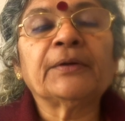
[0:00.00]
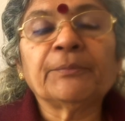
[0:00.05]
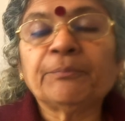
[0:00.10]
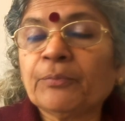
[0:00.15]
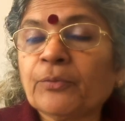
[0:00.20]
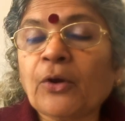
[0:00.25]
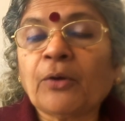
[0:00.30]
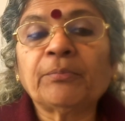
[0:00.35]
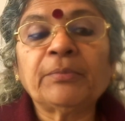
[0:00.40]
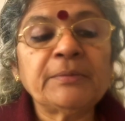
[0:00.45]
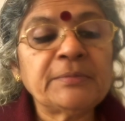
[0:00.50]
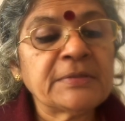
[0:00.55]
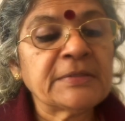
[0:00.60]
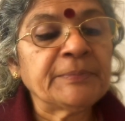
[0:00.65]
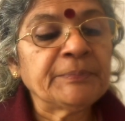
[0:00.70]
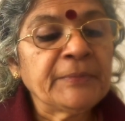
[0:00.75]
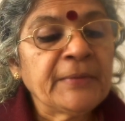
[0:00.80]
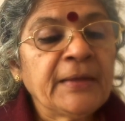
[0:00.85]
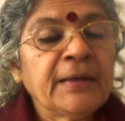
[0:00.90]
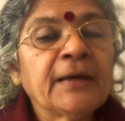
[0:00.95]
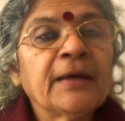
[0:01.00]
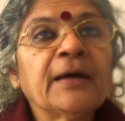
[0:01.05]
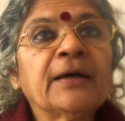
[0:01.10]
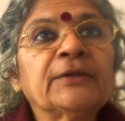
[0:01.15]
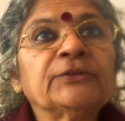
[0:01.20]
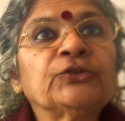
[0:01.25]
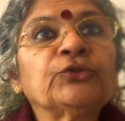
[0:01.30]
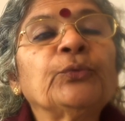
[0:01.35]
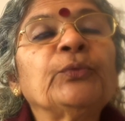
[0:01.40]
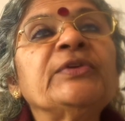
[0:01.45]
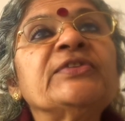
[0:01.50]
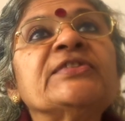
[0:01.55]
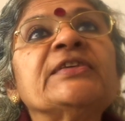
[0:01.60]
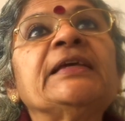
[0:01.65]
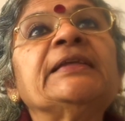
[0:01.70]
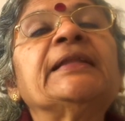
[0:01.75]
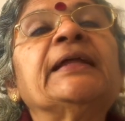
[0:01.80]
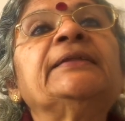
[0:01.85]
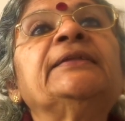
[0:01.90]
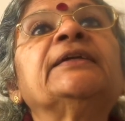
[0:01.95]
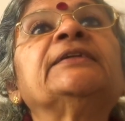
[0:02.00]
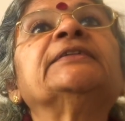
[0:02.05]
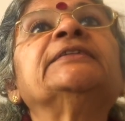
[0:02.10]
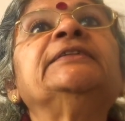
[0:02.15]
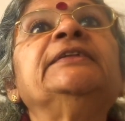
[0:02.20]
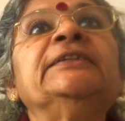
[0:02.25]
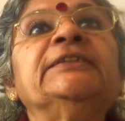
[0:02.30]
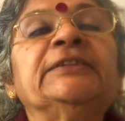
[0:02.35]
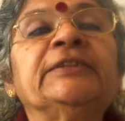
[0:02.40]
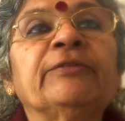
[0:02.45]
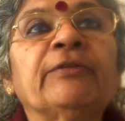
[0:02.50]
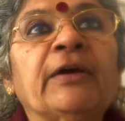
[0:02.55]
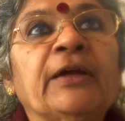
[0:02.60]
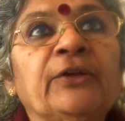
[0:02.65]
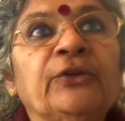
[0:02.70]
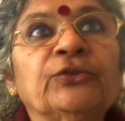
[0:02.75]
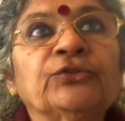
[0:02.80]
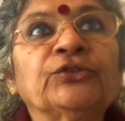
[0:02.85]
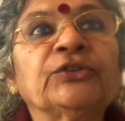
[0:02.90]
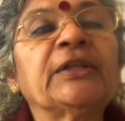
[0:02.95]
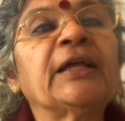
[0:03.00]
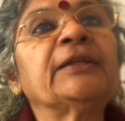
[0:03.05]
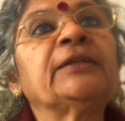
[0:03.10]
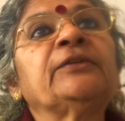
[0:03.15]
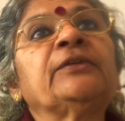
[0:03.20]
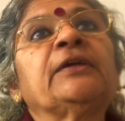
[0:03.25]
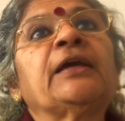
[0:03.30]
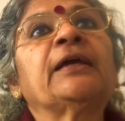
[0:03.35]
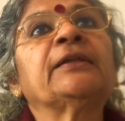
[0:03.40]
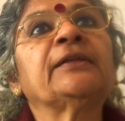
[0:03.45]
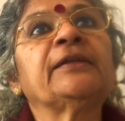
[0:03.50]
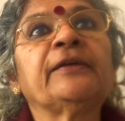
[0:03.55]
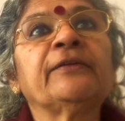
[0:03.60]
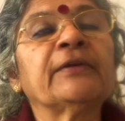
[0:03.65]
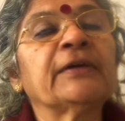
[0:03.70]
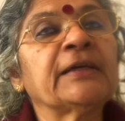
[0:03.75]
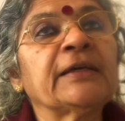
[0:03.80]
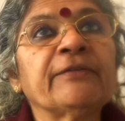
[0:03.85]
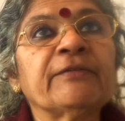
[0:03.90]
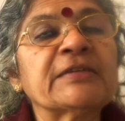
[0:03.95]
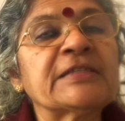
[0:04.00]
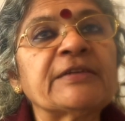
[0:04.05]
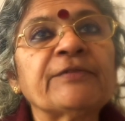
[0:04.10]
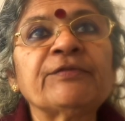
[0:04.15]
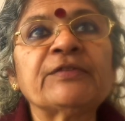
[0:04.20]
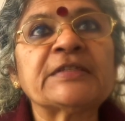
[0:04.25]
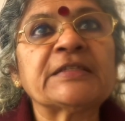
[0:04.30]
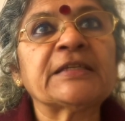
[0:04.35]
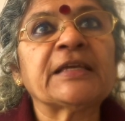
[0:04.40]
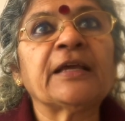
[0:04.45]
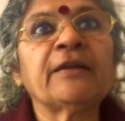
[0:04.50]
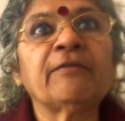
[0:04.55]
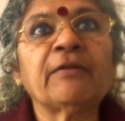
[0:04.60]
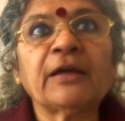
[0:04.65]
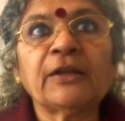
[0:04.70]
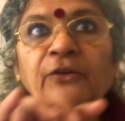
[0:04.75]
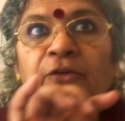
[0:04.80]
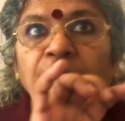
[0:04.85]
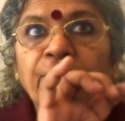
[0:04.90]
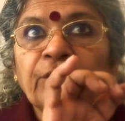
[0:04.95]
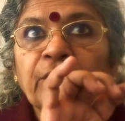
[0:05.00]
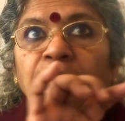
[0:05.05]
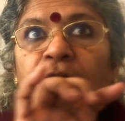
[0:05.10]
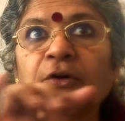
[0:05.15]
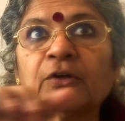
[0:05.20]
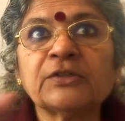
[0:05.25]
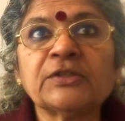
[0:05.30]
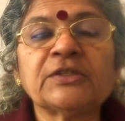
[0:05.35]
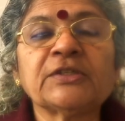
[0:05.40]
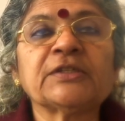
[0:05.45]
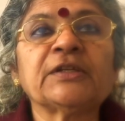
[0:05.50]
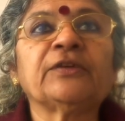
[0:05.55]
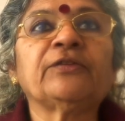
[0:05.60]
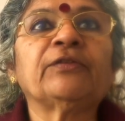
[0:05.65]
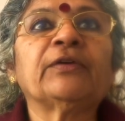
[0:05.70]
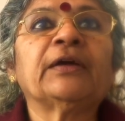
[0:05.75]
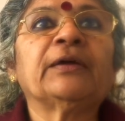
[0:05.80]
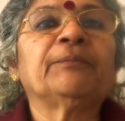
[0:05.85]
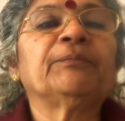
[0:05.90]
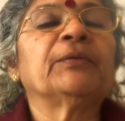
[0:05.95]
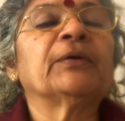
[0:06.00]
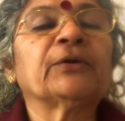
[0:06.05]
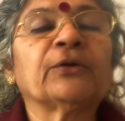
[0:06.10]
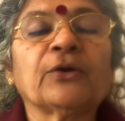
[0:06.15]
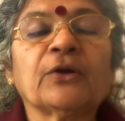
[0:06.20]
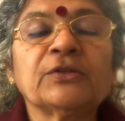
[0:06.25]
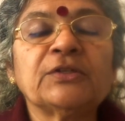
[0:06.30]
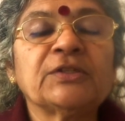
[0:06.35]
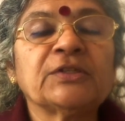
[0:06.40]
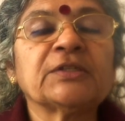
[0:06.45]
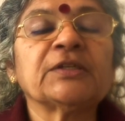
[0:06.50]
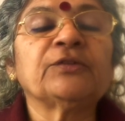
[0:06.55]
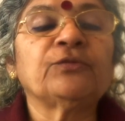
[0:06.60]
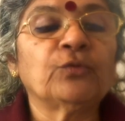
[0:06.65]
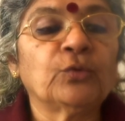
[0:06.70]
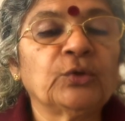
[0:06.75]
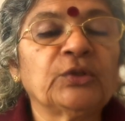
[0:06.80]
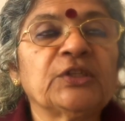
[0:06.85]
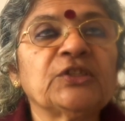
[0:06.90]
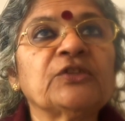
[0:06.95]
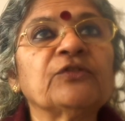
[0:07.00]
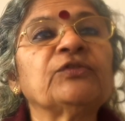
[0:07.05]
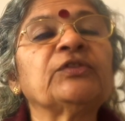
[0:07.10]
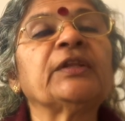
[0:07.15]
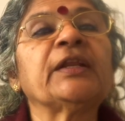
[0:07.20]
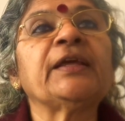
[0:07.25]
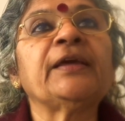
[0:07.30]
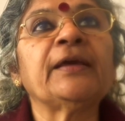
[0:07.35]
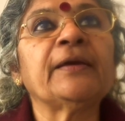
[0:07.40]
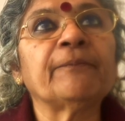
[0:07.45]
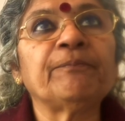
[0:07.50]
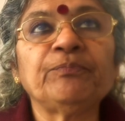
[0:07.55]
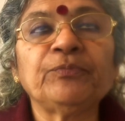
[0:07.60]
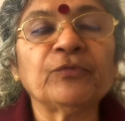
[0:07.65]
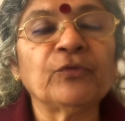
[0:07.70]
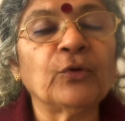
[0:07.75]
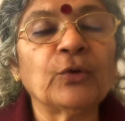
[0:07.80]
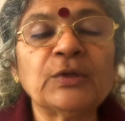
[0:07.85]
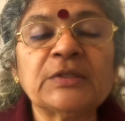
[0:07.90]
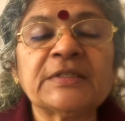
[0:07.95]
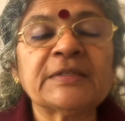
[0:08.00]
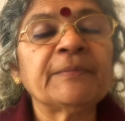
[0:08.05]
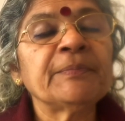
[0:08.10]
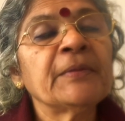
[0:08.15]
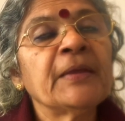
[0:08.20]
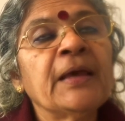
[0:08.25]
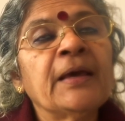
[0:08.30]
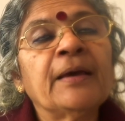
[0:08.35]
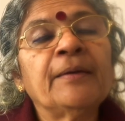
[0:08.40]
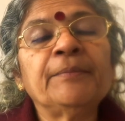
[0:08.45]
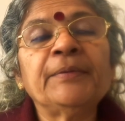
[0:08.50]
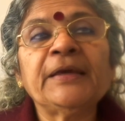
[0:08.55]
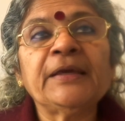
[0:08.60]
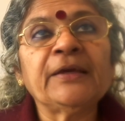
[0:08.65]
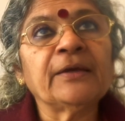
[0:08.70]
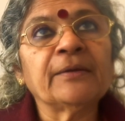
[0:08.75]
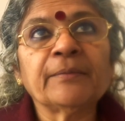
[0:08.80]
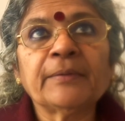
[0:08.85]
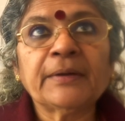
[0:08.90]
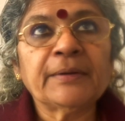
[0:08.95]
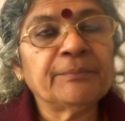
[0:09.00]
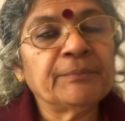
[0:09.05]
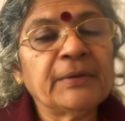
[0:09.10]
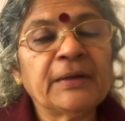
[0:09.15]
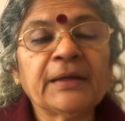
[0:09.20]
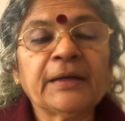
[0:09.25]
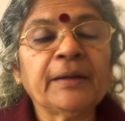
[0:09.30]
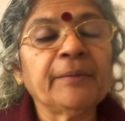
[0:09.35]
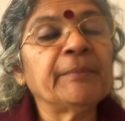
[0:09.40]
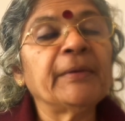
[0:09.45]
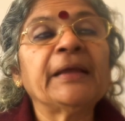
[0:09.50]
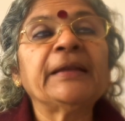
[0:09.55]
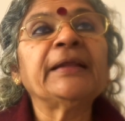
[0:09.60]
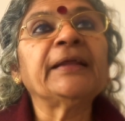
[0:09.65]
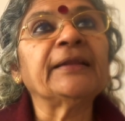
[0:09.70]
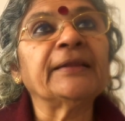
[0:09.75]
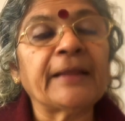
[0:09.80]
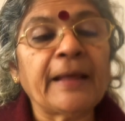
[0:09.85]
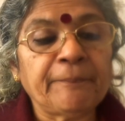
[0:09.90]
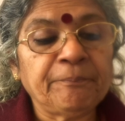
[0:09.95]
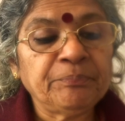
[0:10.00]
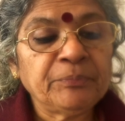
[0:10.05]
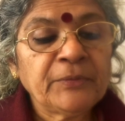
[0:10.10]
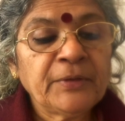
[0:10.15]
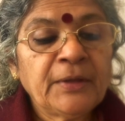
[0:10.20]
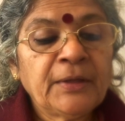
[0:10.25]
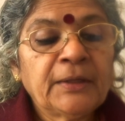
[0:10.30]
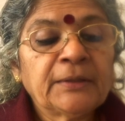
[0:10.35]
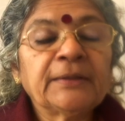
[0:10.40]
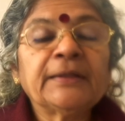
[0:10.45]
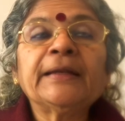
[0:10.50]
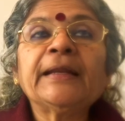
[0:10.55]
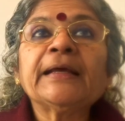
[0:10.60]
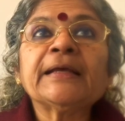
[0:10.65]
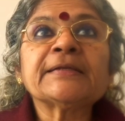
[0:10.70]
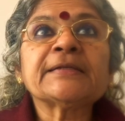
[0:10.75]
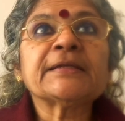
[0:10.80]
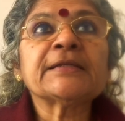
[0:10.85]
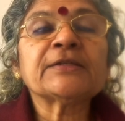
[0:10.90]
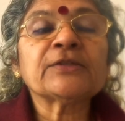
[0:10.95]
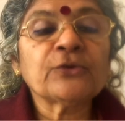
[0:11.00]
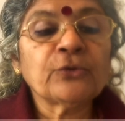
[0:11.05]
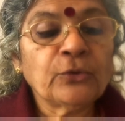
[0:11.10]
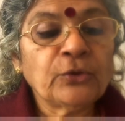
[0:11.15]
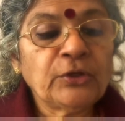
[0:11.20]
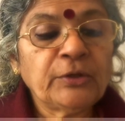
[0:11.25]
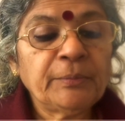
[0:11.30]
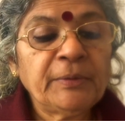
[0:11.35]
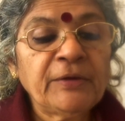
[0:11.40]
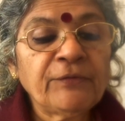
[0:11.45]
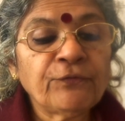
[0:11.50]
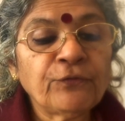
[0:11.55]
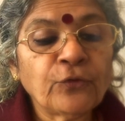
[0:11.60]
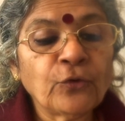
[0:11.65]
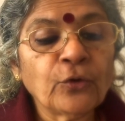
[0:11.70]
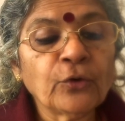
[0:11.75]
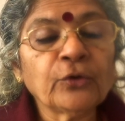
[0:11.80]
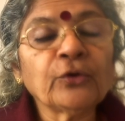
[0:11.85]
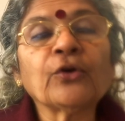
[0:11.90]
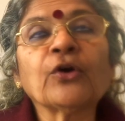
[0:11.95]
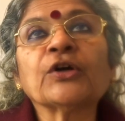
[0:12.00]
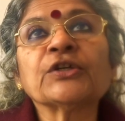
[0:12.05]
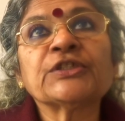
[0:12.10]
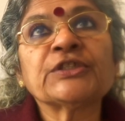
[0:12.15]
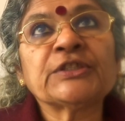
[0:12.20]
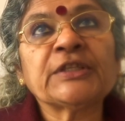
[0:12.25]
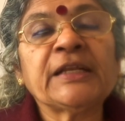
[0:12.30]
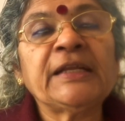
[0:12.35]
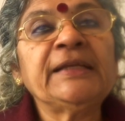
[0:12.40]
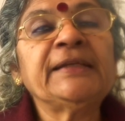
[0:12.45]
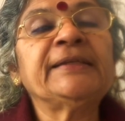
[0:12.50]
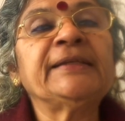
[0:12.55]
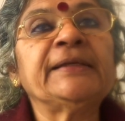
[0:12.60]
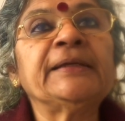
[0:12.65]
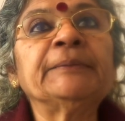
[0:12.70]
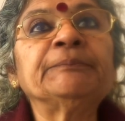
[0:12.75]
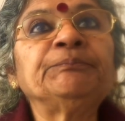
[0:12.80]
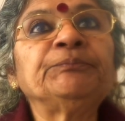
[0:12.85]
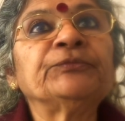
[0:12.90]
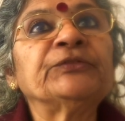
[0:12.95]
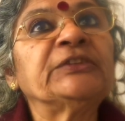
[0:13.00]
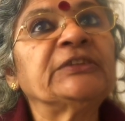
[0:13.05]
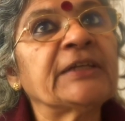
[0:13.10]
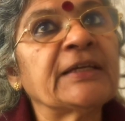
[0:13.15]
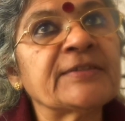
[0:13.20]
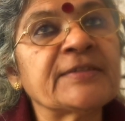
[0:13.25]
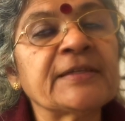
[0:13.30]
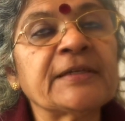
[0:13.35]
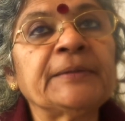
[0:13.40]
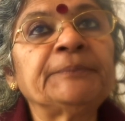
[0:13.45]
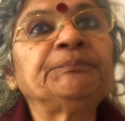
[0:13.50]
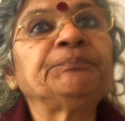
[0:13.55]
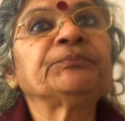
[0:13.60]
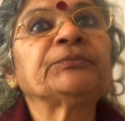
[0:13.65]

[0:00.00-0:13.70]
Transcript: problems. So we see that there is a DC value. So that can give us a physical value of a constant voltage of 3 volts being remaining there. The next is going to be 4 cos 3t, which has a